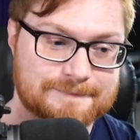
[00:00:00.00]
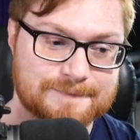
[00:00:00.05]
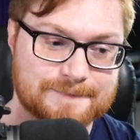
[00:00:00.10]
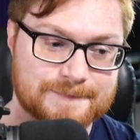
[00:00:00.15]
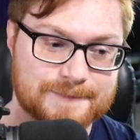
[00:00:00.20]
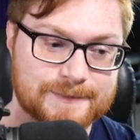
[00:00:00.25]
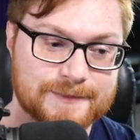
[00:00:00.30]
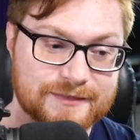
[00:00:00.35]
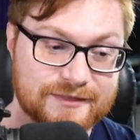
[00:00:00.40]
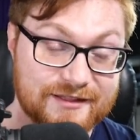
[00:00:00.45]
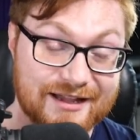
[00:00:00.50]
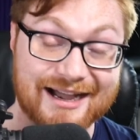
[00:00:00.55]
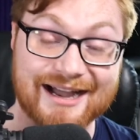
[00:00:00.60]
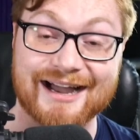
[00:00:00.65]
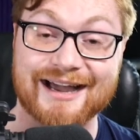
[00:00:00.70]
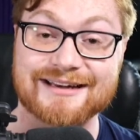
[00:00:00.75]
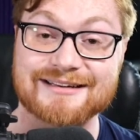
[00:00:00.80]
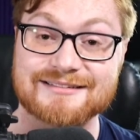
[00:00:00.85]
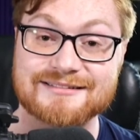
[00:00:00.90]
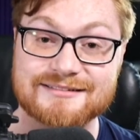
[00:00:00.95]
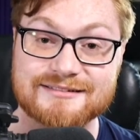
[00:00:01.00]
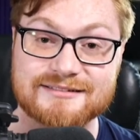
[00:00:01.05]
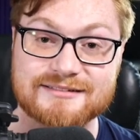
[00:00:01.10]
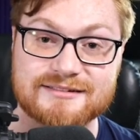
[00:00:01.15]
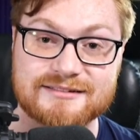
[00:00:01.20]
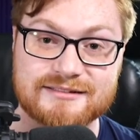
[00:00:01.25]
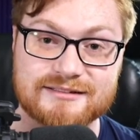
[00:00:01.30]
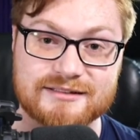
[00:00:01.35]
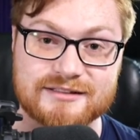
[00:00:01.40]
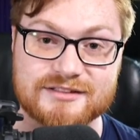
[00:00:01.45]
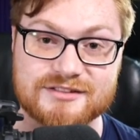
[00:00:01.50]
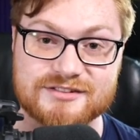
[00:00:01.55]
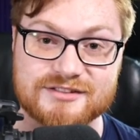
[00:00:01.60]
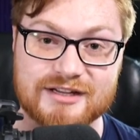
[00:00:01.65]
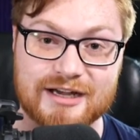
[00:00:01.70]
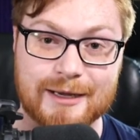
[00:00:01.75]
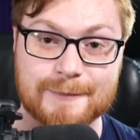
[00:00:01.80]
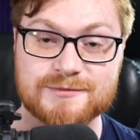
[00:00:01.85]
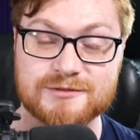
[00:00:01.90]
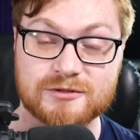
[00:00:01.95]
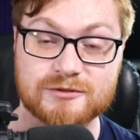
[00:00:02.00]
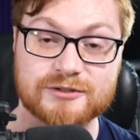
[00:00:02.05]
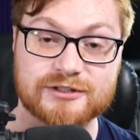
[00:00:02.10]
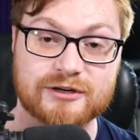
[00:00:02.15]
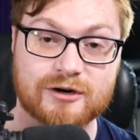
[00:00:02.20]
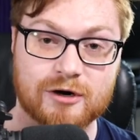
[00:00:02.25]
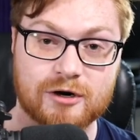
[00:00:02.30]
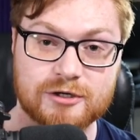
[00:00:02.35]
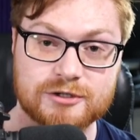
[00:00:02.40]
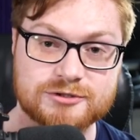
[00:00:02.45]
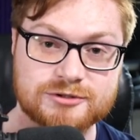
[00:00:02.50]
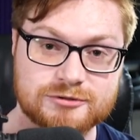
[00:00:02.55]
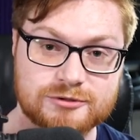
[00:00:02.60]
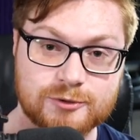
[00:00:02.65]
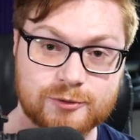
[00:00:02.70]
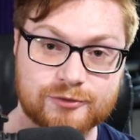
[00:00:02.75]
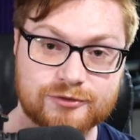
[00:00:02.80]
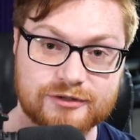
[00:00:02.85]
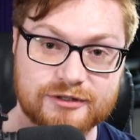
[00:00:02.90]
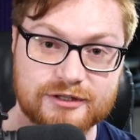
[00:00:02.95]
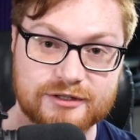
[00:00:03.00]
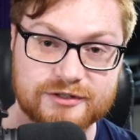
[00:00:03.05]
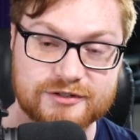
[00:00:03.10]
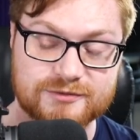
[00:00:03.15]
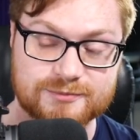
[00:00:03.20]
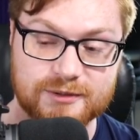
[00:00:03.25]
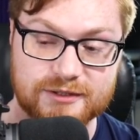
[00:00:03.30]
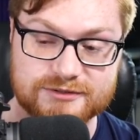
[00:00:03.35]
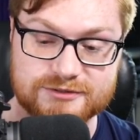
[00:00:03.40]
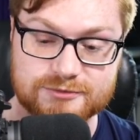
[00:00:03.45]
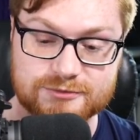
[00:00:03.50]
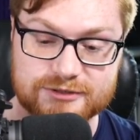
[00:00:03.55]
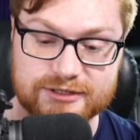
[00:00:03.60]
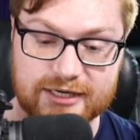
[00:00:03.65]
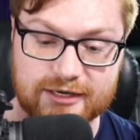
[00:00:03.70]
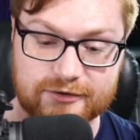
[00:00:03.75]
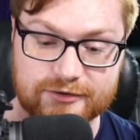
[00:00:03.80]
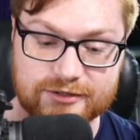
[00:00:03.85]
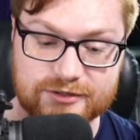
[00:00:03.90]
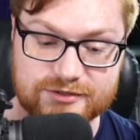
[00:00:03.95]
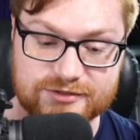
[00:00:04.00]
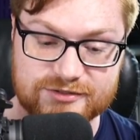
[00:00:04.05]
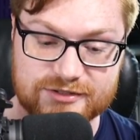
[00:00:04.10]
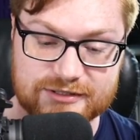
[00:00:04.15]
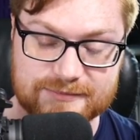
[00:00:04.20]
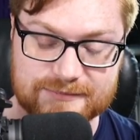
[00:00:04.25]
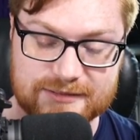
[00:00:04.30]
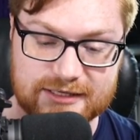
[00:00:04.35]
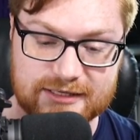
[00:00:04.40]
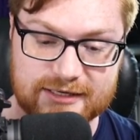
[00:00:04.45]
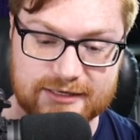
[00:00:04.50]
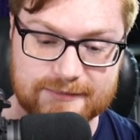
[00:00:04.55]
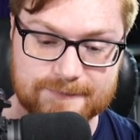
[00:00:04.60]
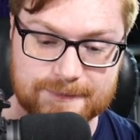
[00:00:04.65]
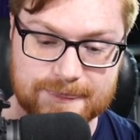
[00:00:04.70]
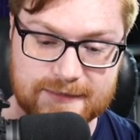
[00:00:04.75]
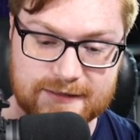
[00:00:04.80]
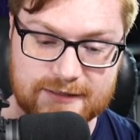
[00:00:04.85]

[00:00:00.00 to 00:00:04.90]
That is absolutely a hard truth and unexpected reality. It's like, man,